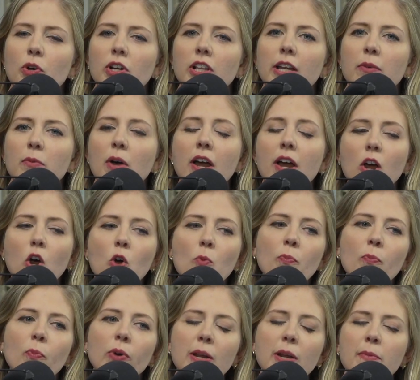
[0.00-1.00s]
Where I
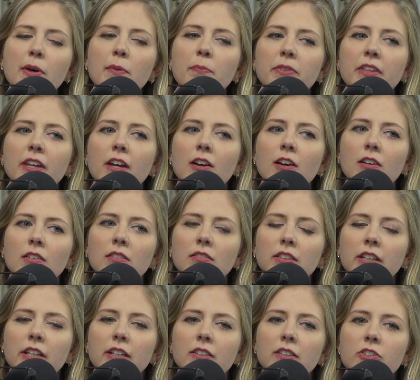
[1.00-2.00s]
hope when I'm up there,
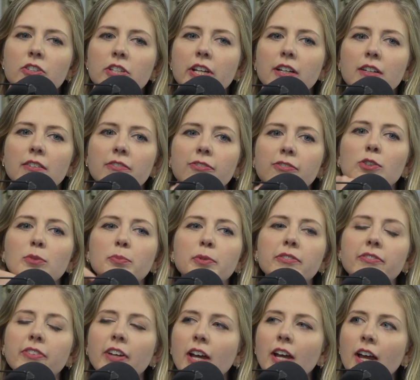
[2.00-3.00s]
there's like a full
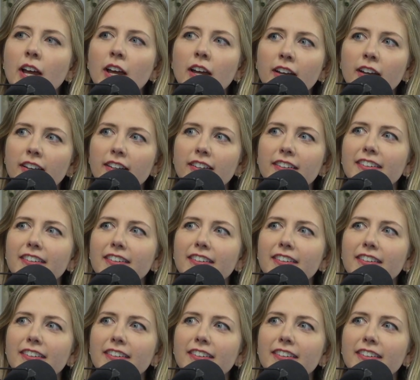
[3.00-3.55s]
buffet.